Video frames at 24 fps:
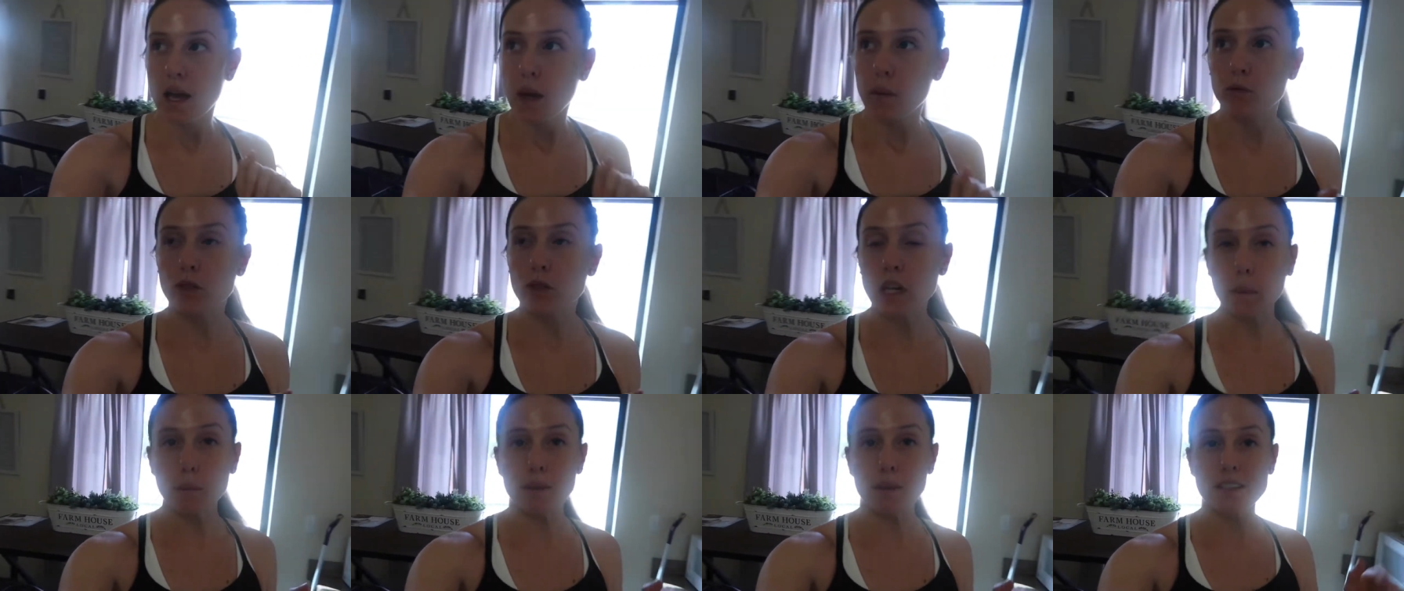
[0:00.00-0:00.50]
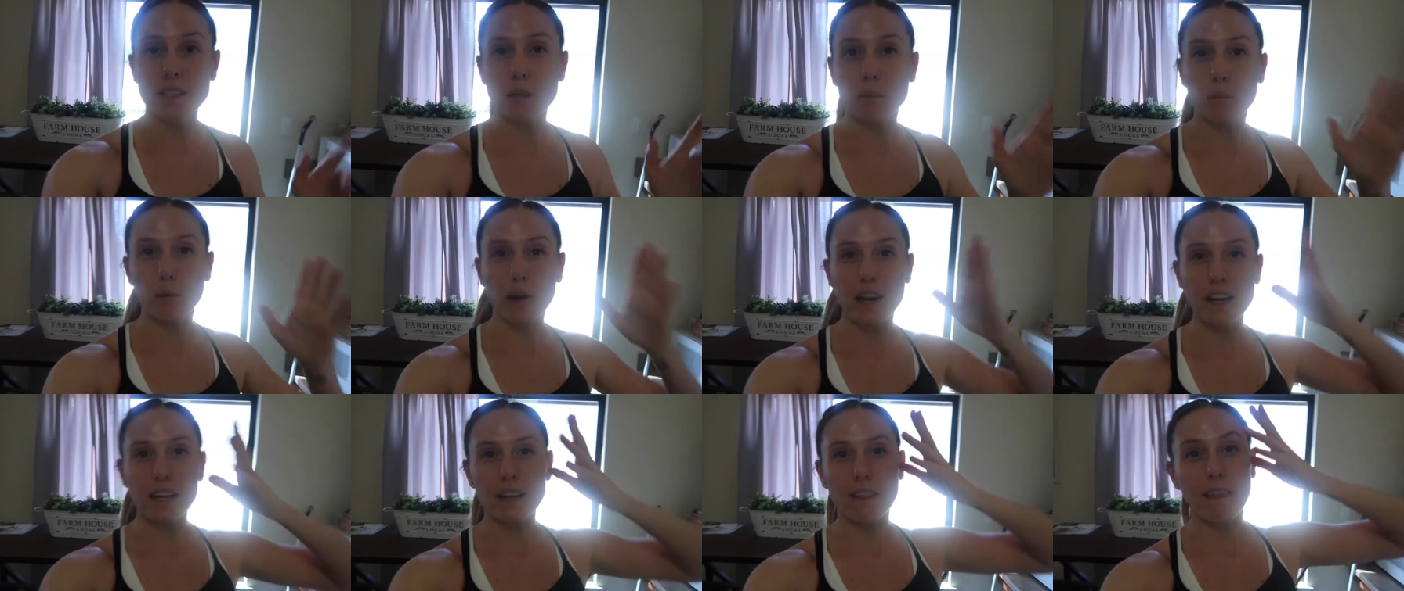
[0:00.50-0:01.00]
Jamming some
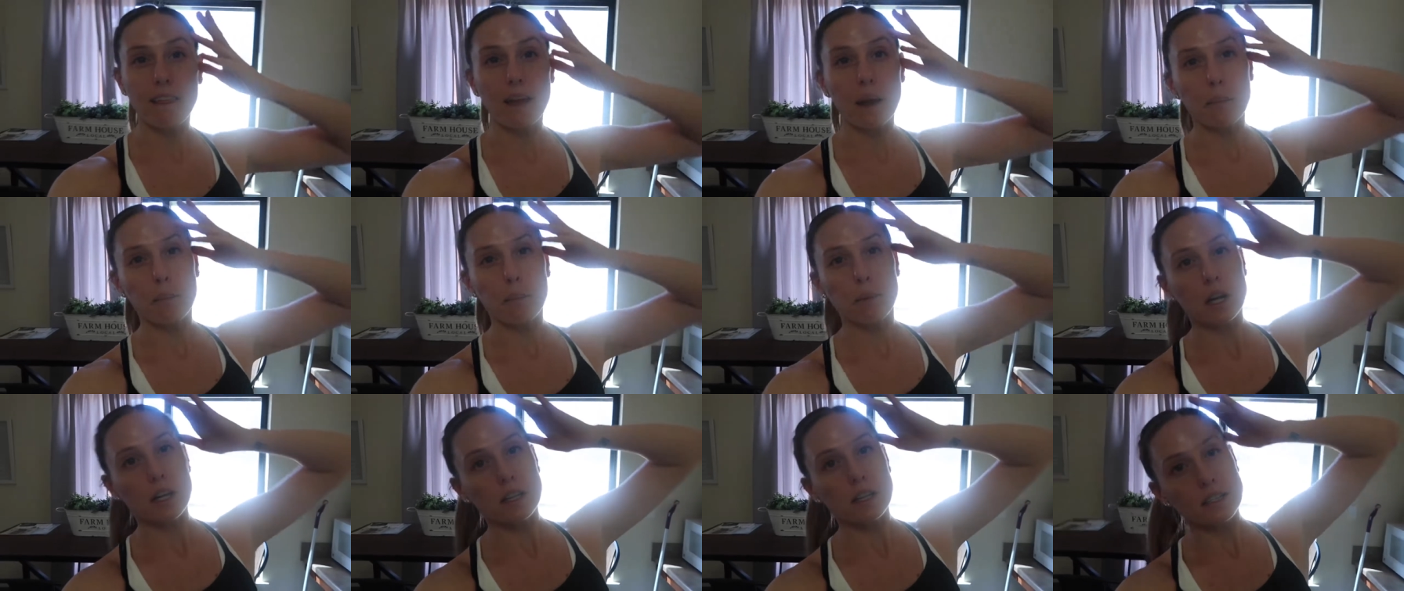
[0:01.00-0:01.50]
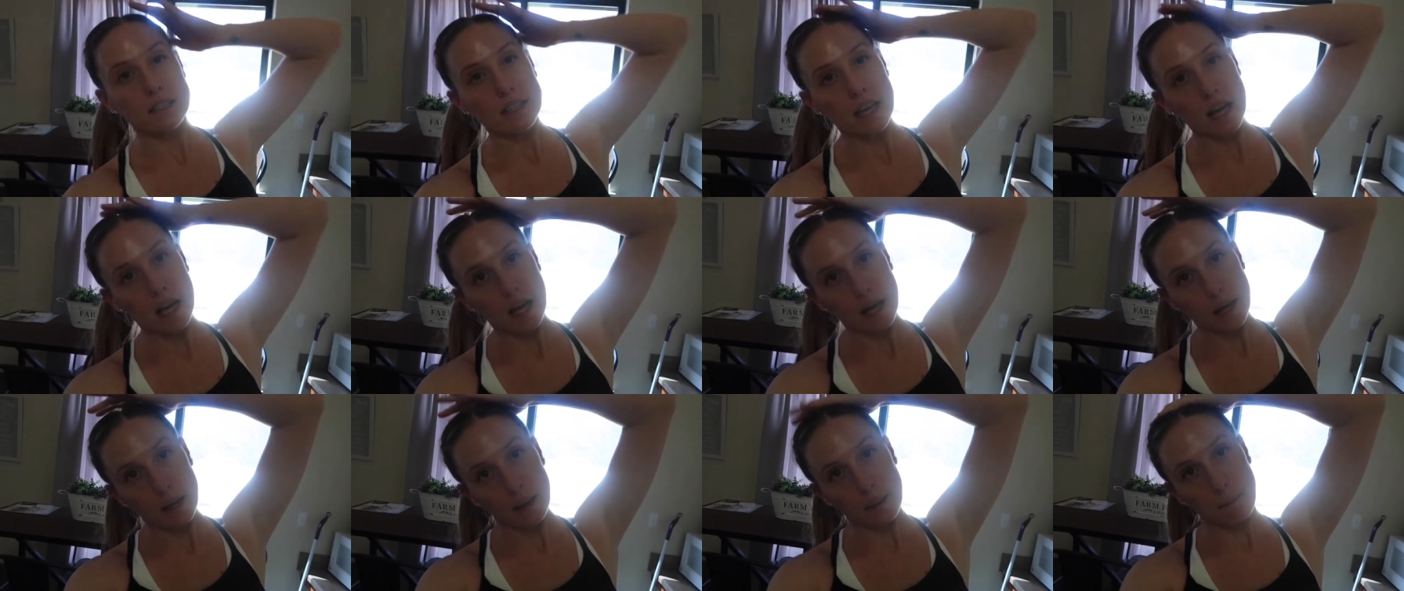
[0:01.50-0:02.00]
Miranda Lambert's
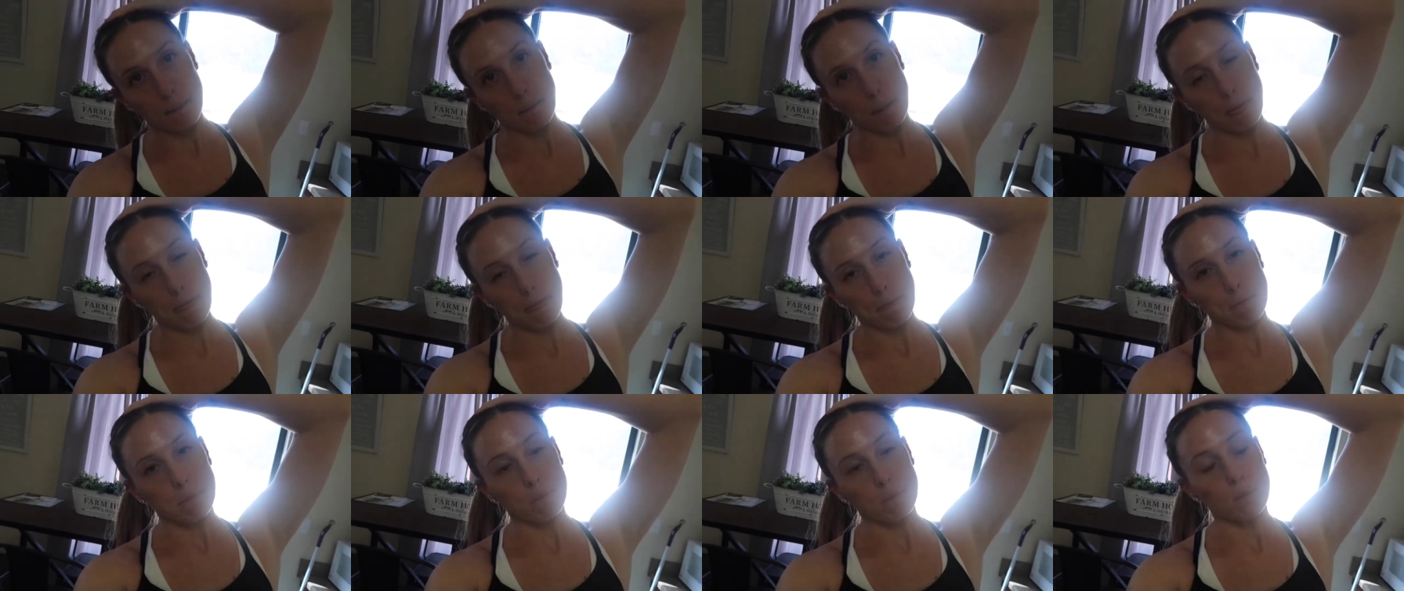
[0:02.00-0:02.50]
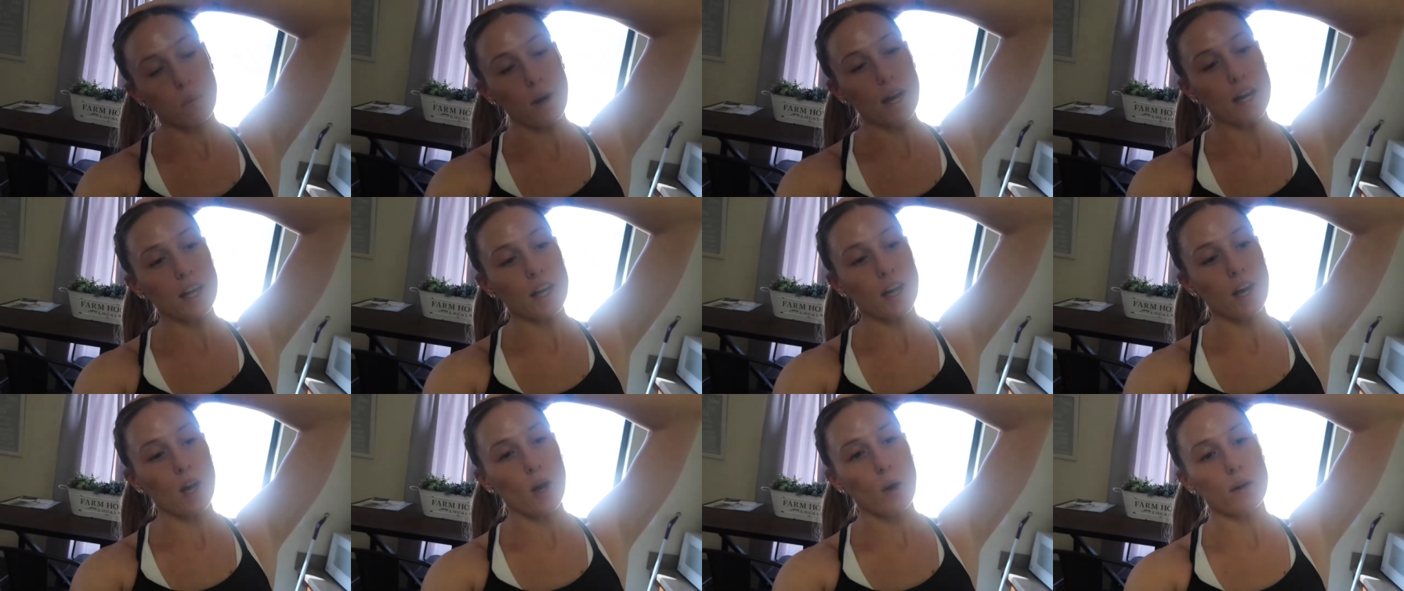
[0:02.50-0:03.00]
um,
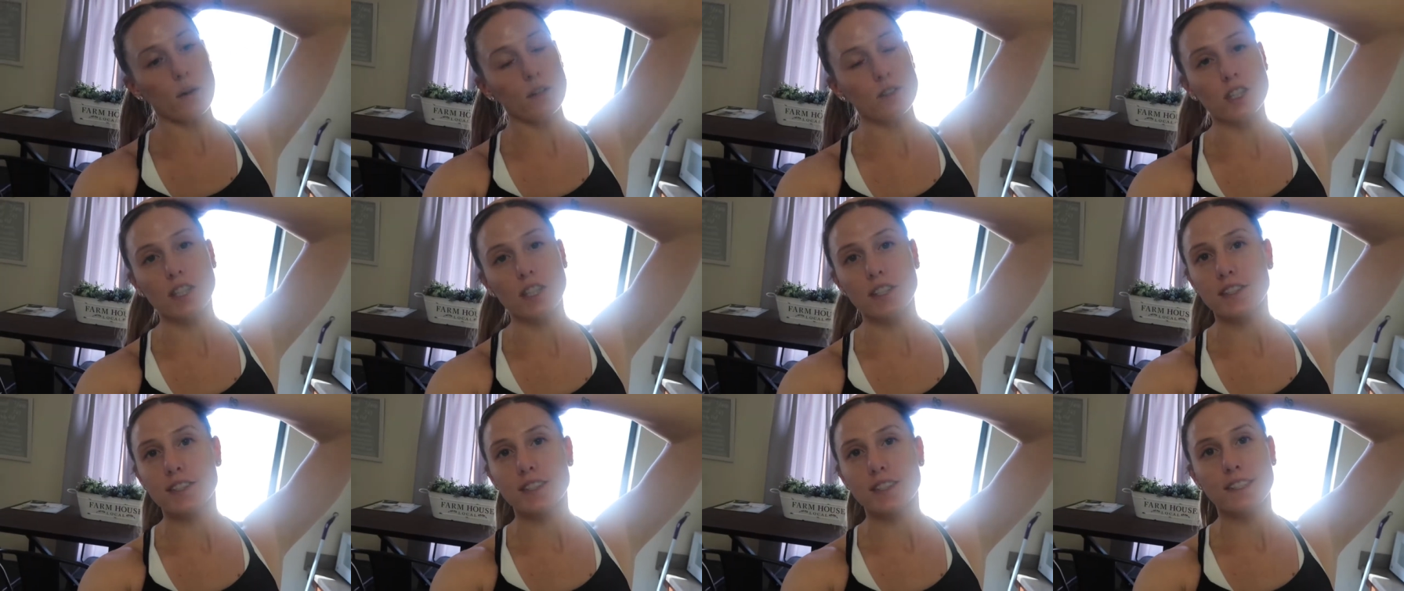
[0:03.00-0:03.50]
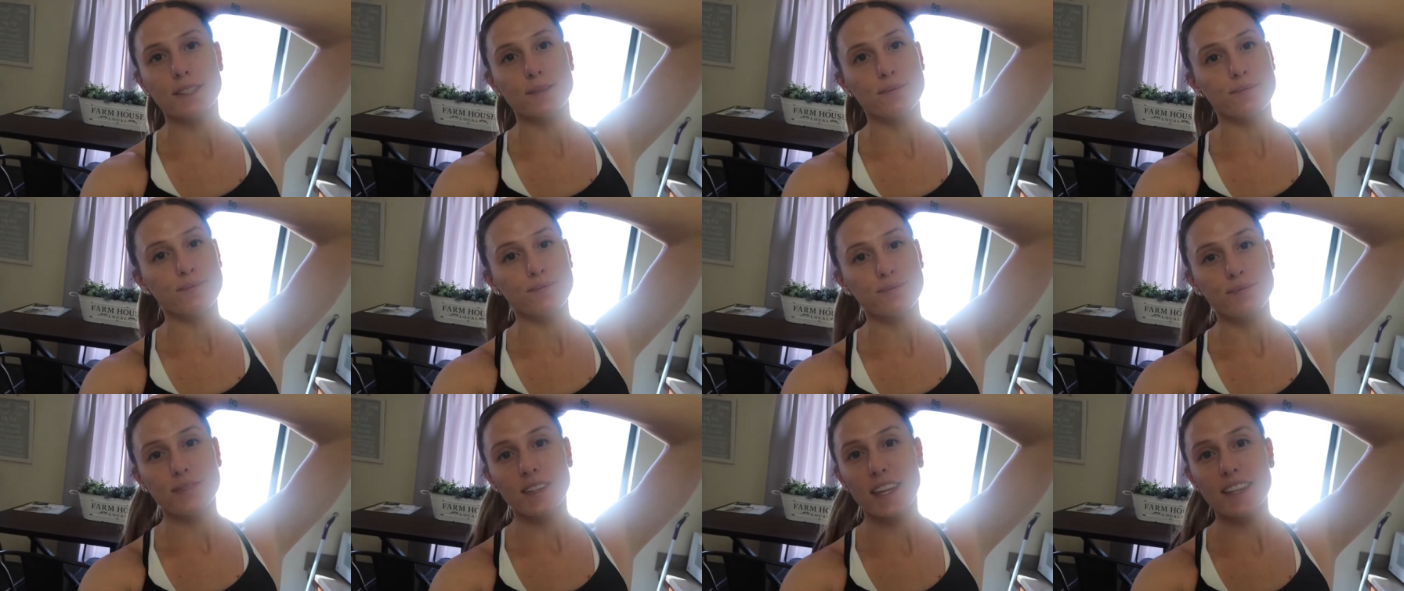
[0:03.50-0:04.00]
radio and just
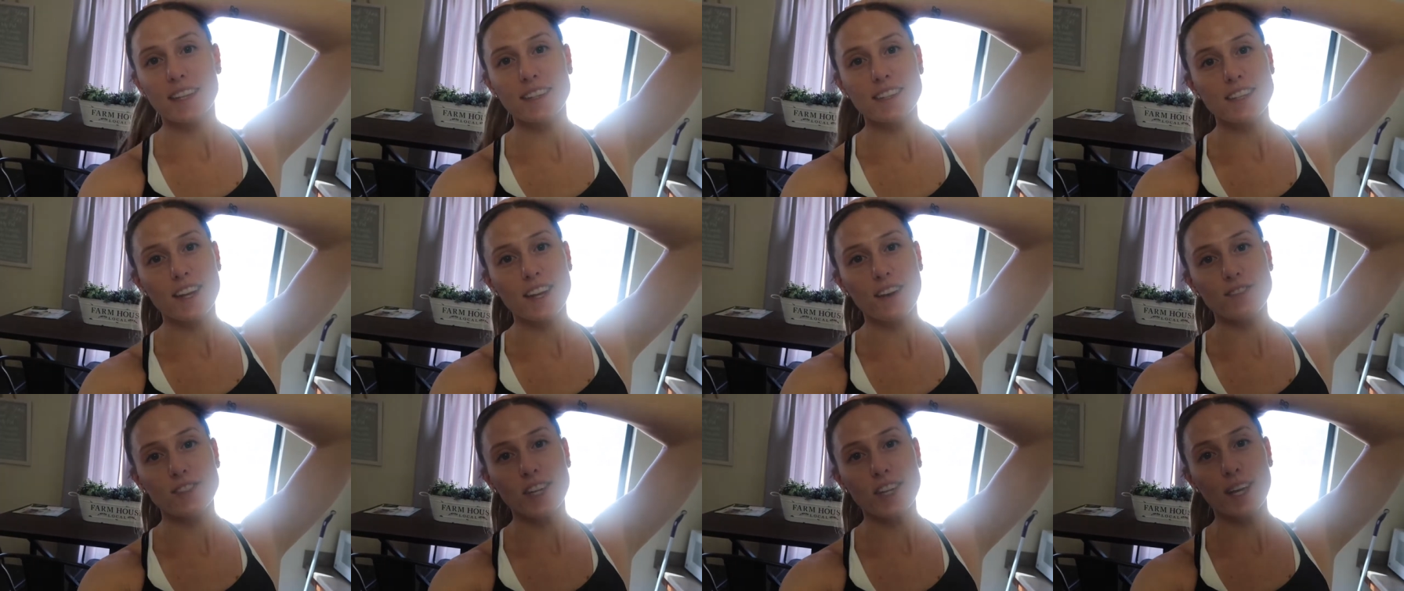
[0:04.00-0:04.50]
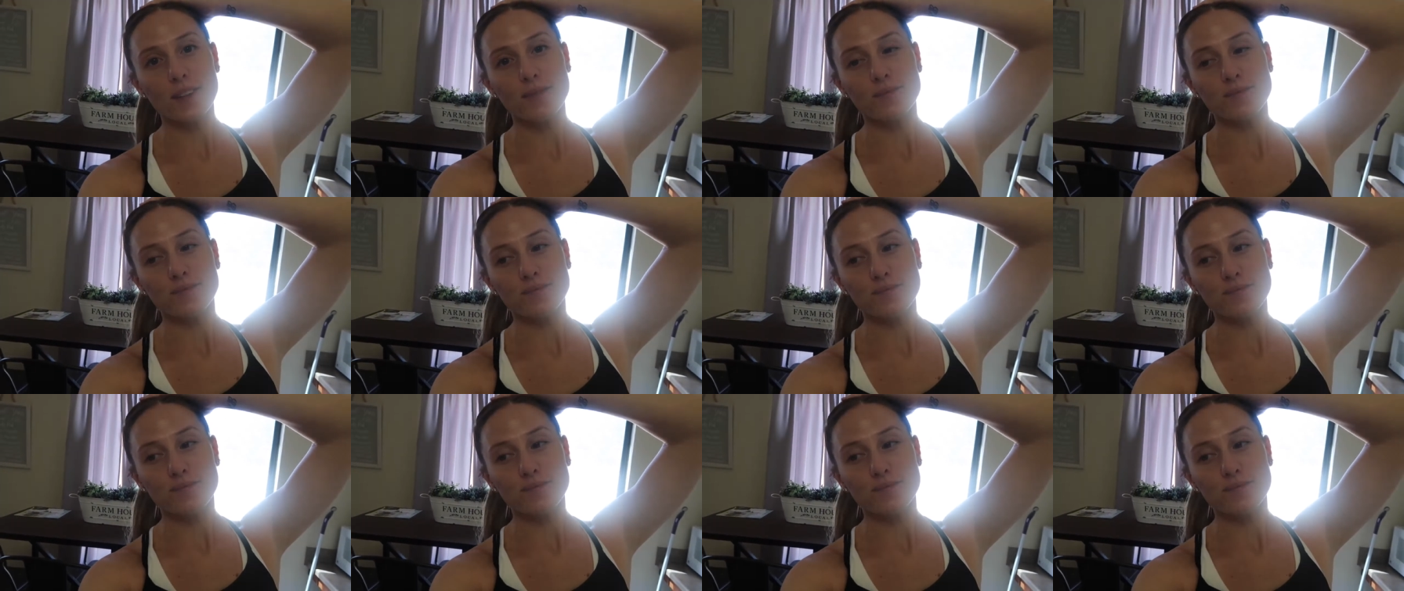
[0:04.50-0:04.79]
getting stuff done.